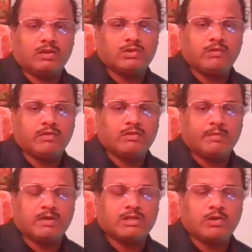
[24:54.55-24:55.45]
So one of the
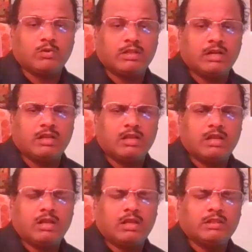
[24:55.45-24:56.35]
person told that
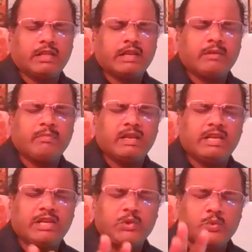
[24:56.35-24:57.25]
there are
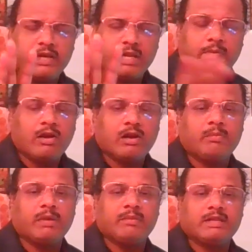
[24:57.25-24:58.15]
many nuclear power
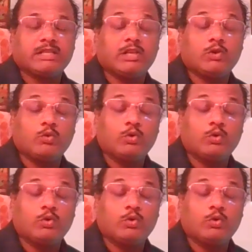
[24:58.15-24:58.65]
company basically who